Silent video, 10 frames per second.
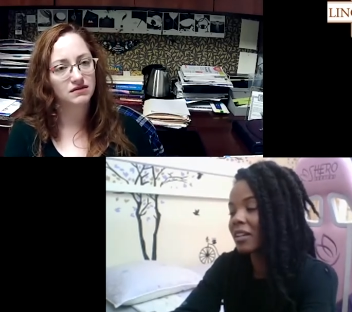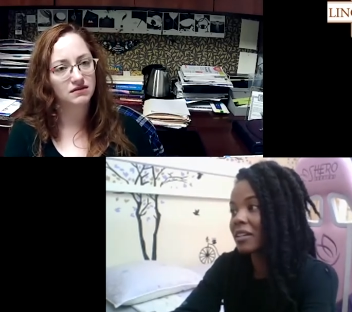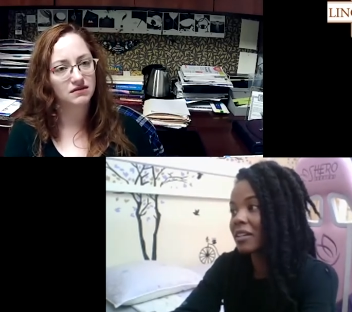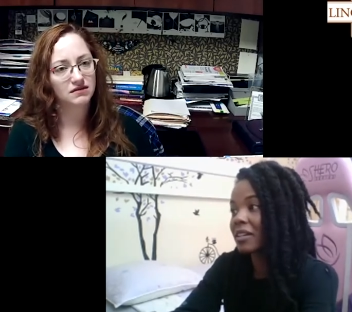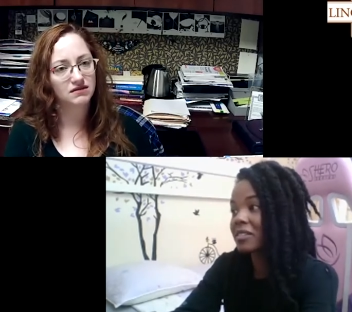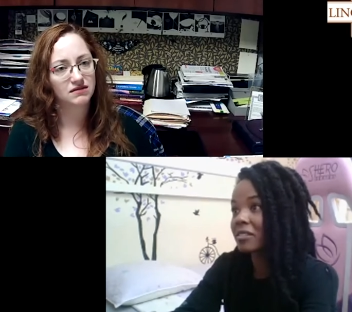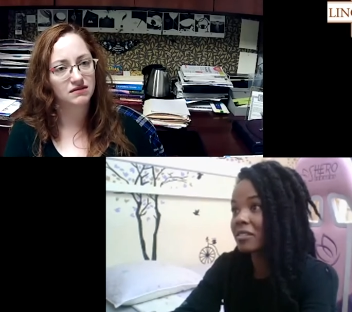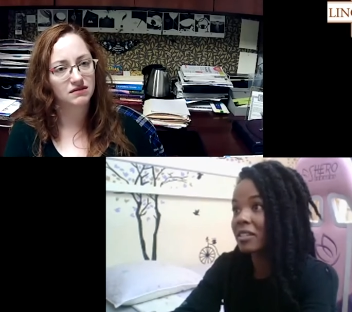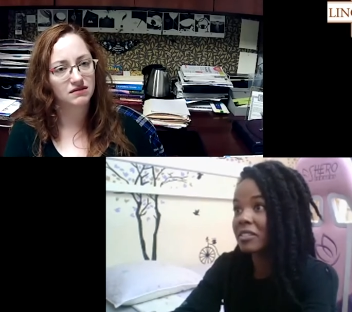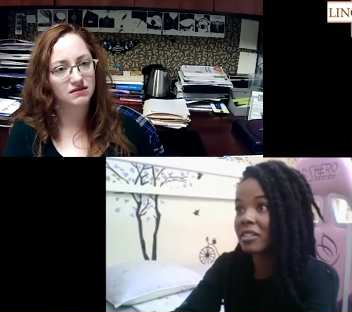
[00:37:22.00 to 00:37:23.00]
Speaker 1: I it's a
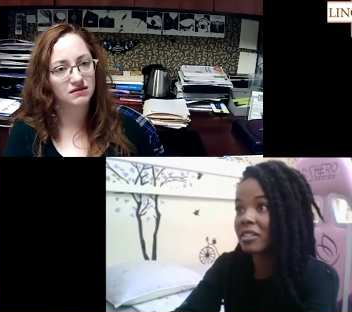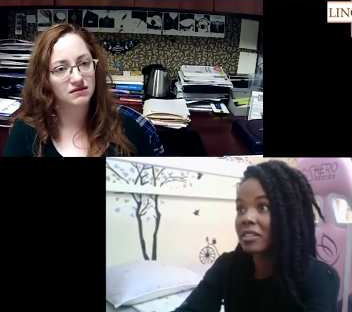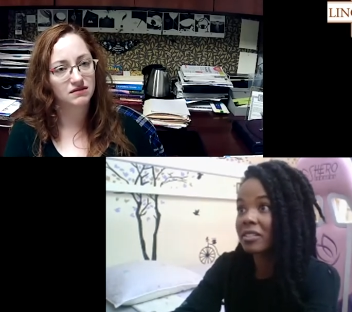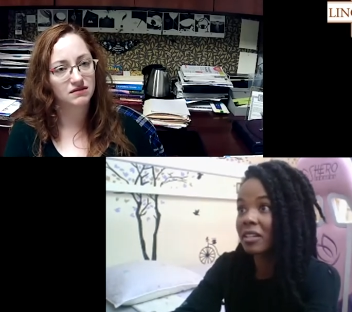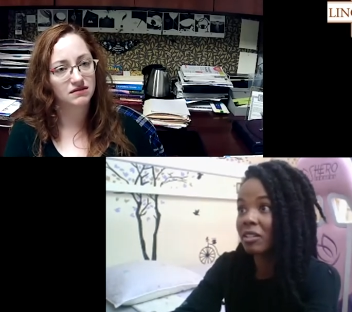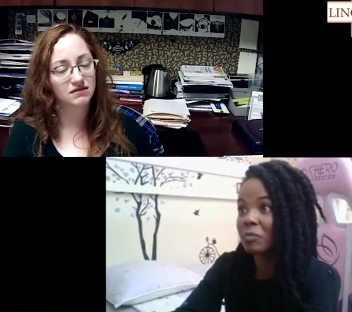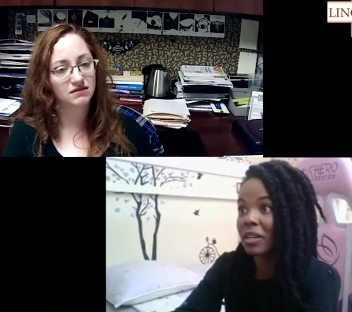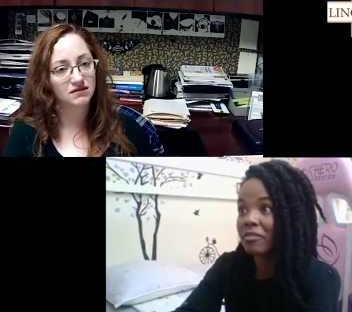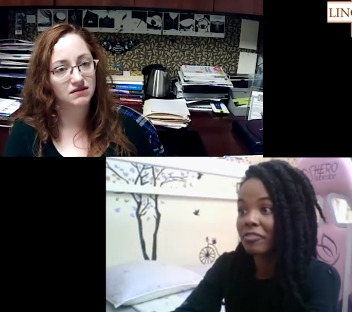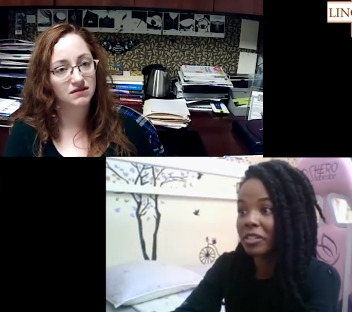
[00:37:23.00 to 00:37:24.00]
it's it's held
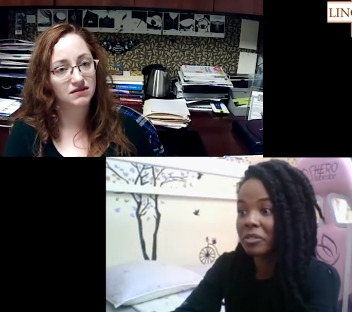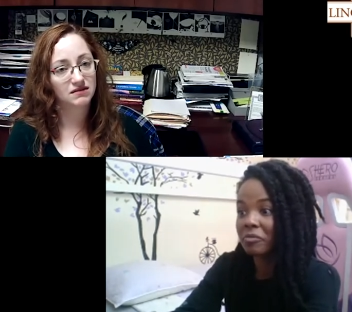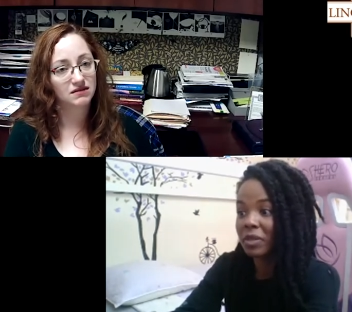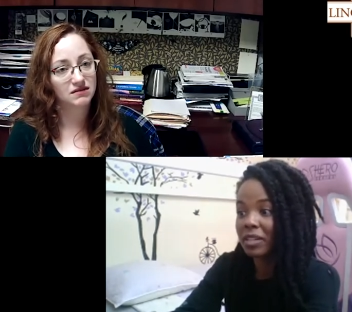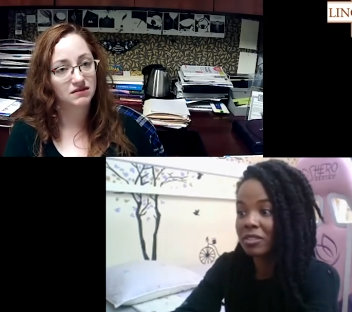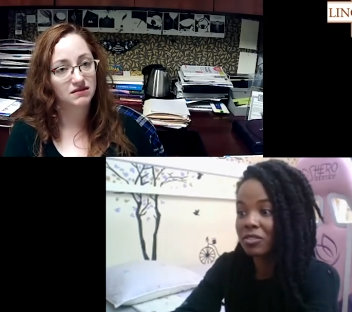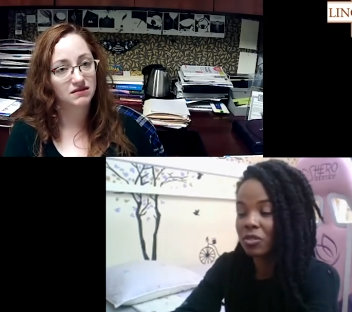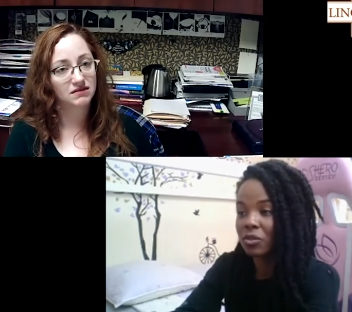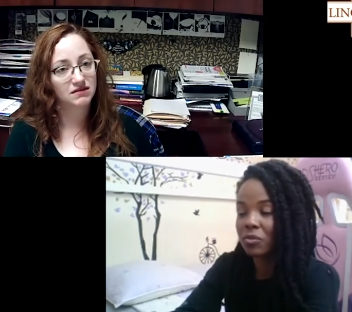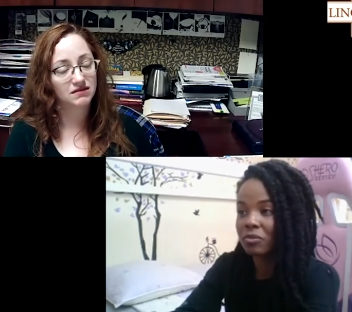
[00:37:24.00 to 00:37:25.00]
by a friend of mine.
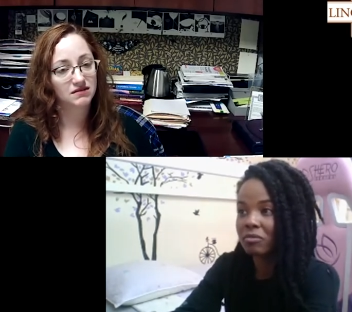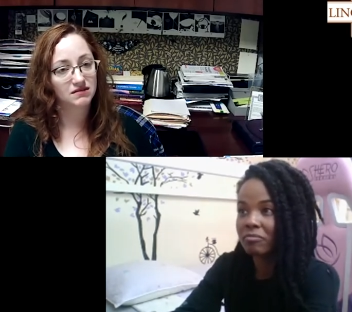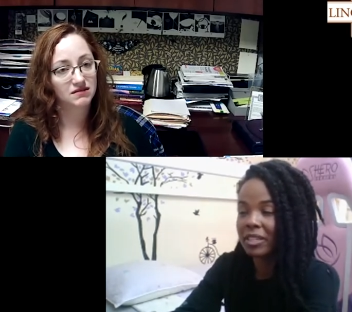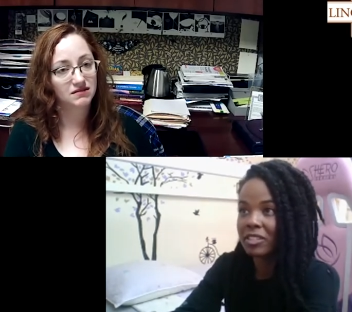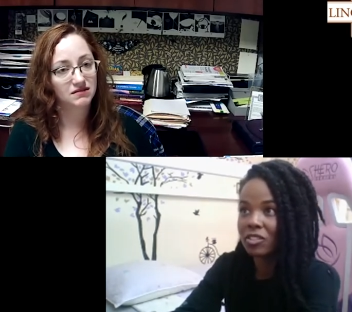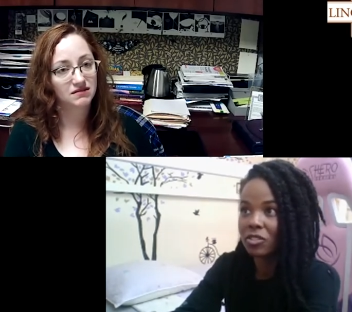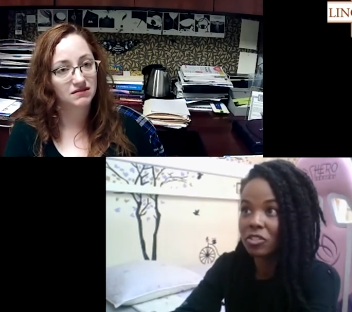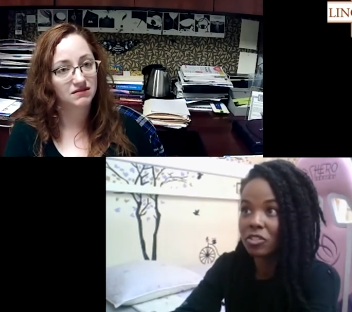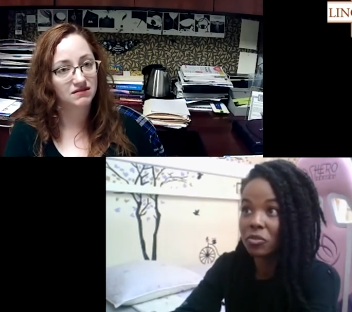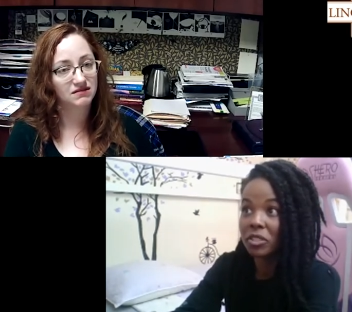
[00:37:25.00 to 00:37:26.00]
So they
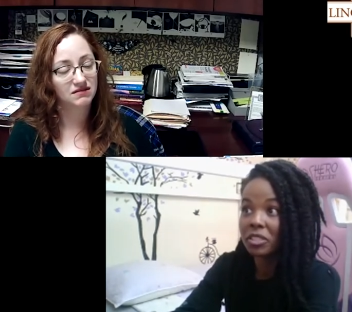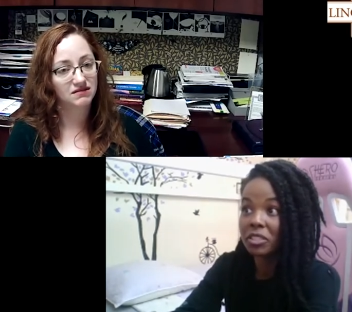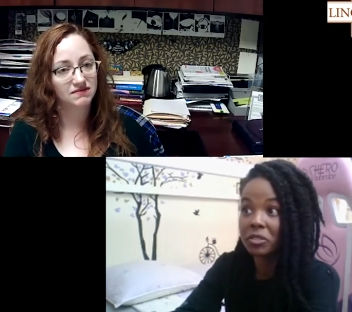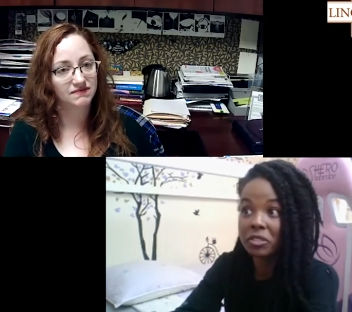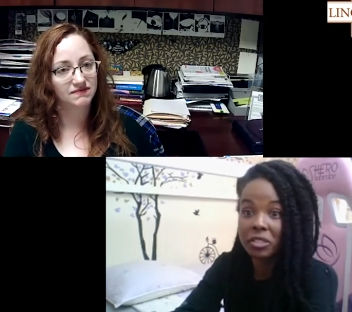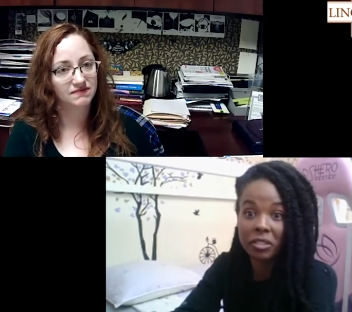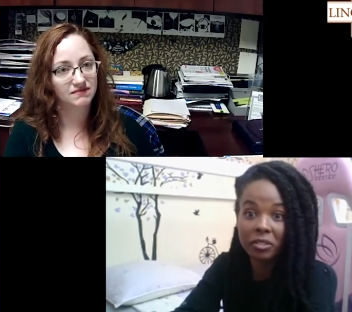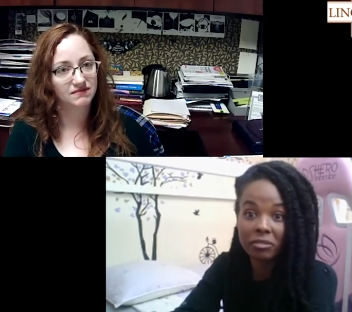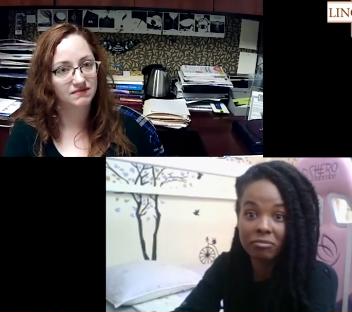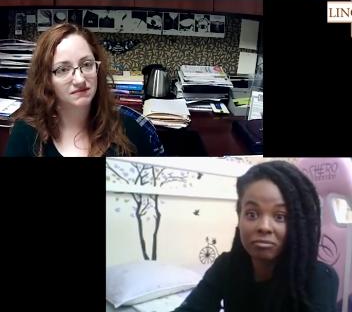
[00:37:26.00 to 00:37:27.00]
started doing it years ago.